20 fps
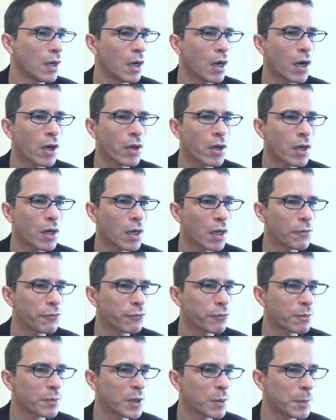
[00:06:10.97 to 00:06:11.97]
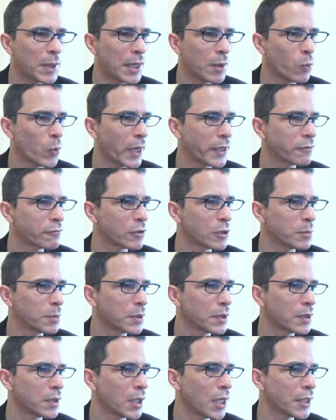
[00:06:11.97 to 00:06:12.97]
are cut off from the main white group
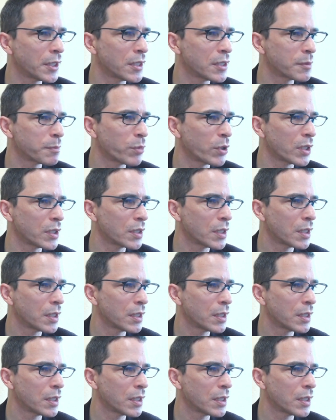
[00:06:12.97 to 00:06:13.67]
at this point.